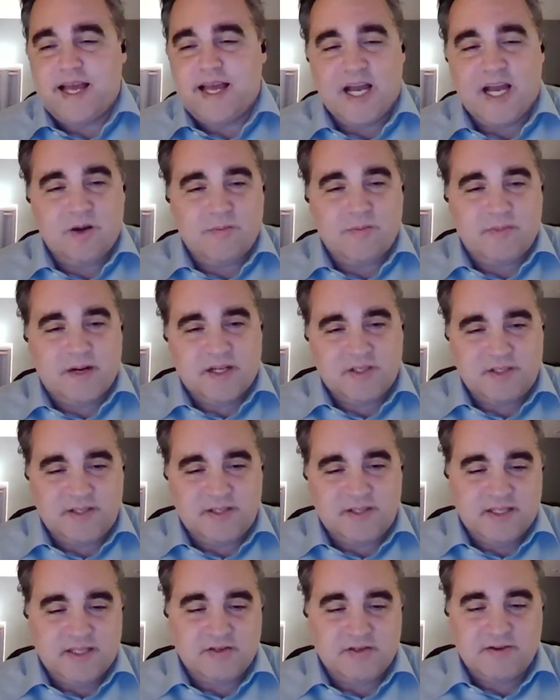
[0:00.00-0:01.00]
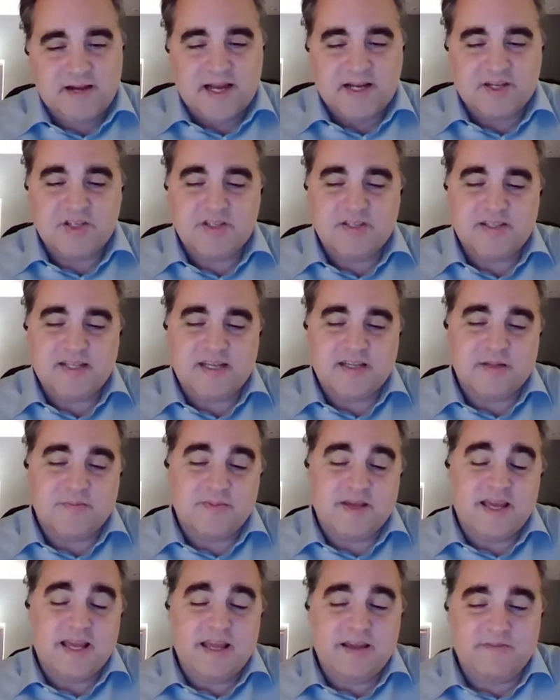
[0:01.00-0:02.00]
how much the interactions and the
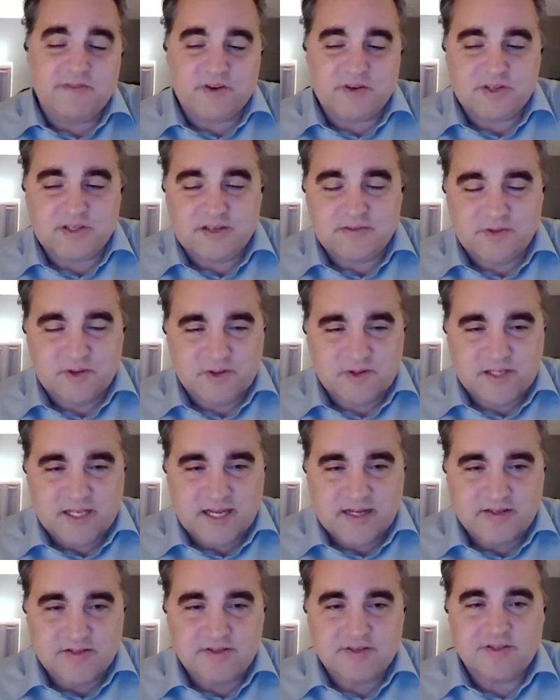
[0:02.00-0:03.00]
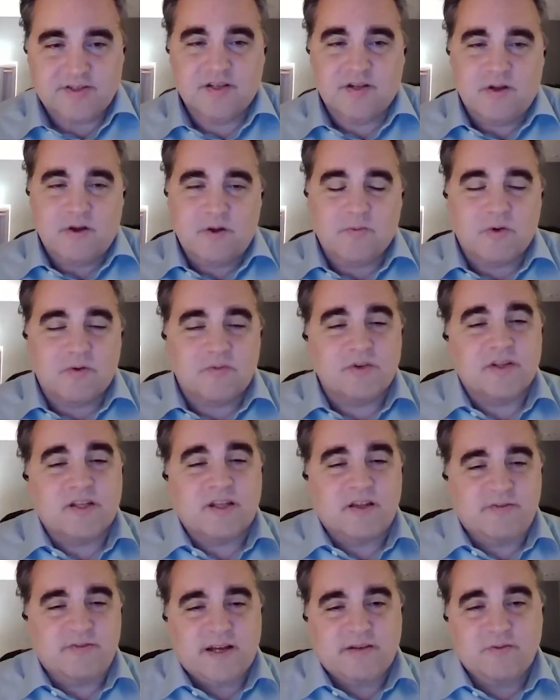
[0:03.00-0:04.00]
behaviors of those actors will
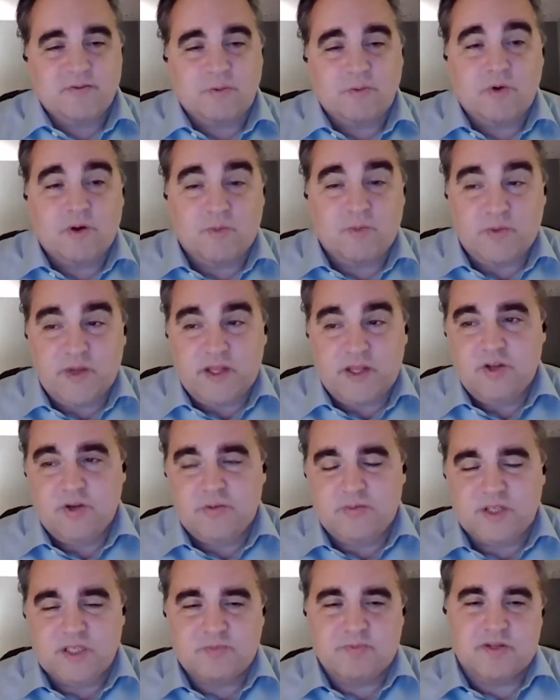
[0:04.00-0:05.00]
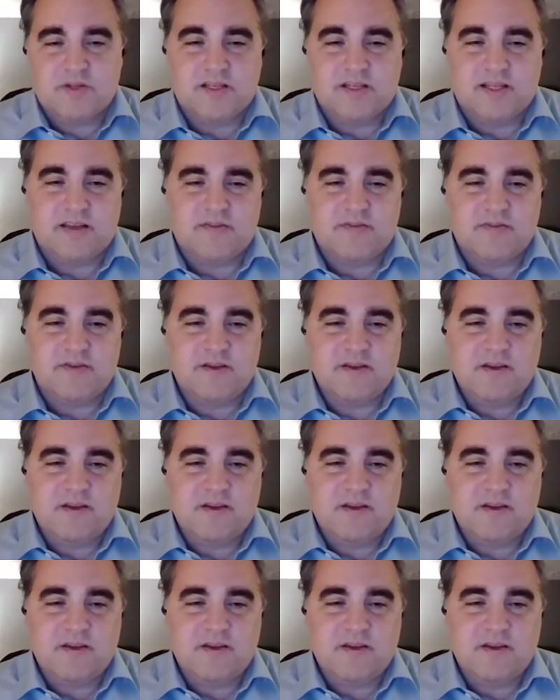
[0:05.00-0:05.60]
really affect what we humans believe